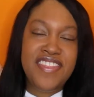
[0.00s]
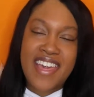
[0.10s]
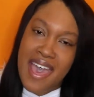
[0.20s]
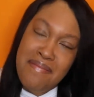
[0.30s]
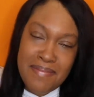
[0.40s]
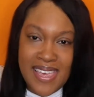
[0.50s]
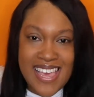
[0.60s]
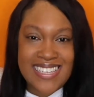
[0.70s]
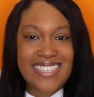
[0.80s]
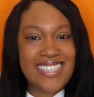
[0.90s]
that
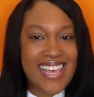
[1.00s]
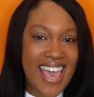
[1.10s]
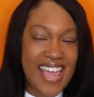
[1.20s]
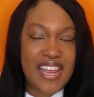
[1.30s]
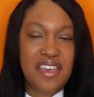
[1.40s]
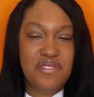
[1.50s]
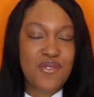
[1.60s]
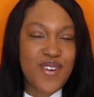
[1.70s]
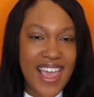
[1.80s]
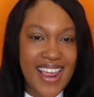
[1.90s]
being said, if
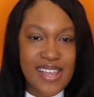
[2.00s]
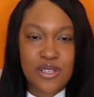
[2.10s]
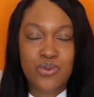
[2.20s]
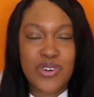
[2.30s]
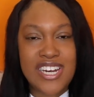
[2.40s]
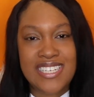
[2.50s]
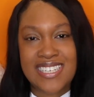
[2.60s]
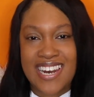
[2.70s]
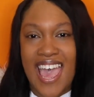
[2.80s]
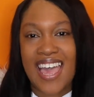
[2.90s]
you ladies want to
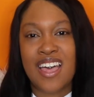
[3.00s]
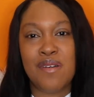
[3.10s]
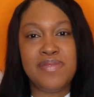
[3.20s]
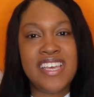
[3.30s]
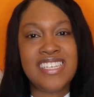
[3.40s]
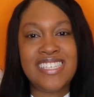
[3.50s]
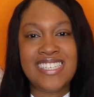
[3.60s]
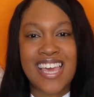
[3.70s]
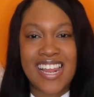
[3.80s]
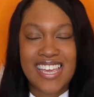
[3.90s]
snag up this
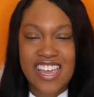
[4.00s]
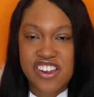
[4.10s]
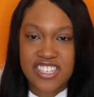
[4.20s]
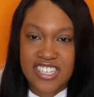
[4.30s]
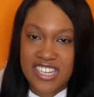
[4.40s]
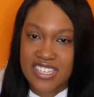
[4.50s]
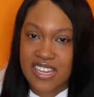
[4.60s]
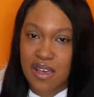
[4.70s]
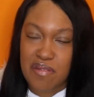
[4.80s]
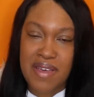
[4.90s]
skincare
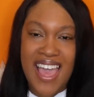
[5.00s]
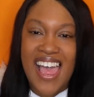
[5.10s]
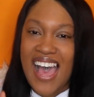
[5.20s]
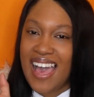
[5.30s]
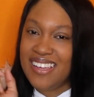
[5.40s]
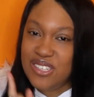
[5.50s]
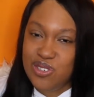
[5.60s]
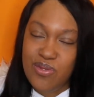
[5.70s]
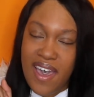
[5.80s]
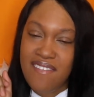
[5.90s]
system, I
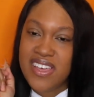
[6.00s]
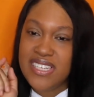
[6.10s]
do have a